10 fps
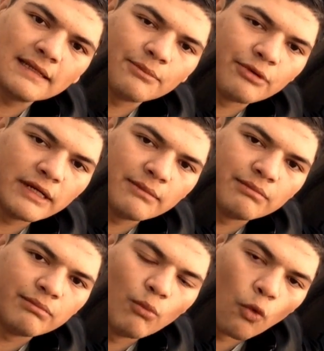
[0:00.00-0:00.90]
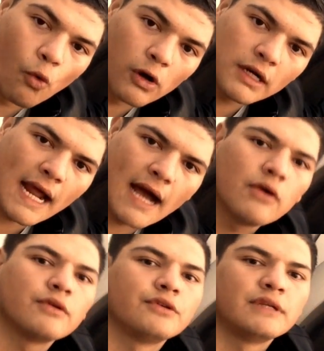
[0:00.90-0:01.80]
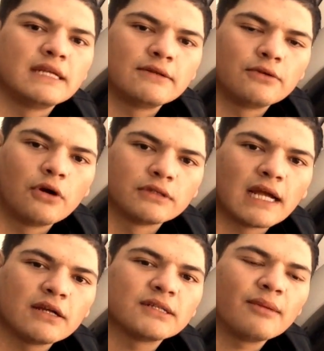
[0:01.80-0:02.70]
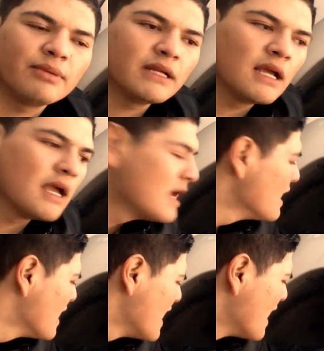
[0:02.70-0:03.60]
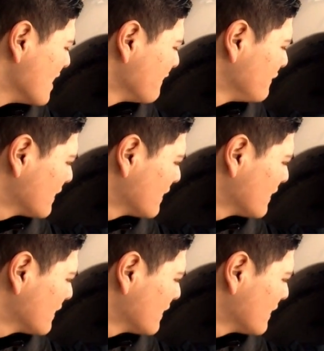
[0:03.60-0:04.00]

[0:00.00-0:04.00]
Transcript: they're pretty worn out, you need to go tire shopping. And if you